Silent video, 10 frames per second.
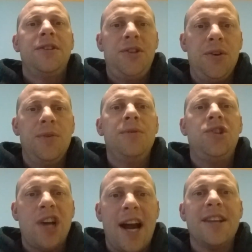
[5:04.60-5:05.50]
to
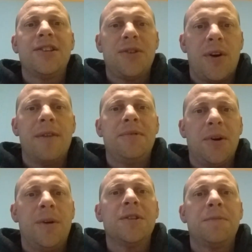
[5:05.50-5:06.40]
Johnny Storm
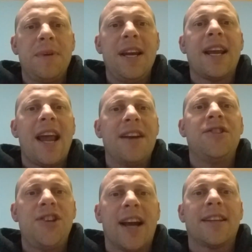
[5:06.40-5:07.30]
Don't Speak and
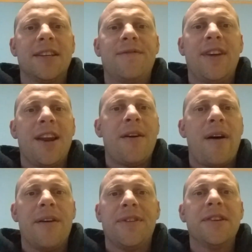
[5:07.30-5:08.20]
check this video
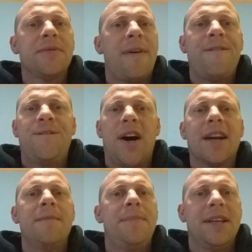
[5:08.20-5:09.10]
out. This will
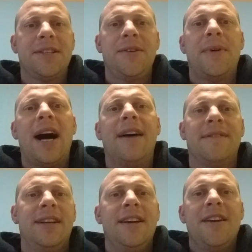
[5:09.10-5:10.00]
fucking piss you off.
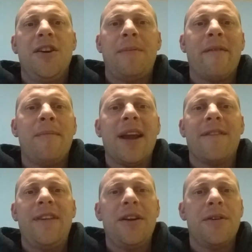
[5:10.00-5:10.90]
You'll probably make a
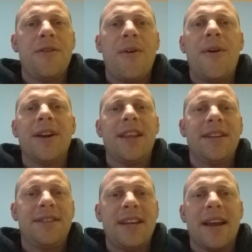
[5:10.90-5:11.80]
video of your own and
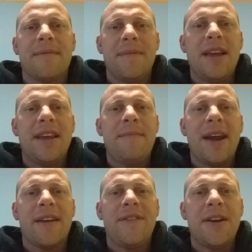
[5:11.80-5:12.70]
then think and then
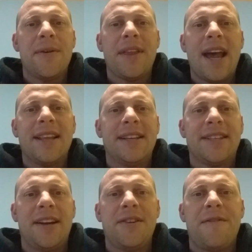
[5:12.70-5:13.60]
make a video of that and
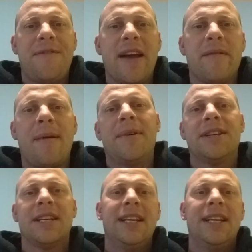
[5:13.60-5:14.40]
send it to your family members.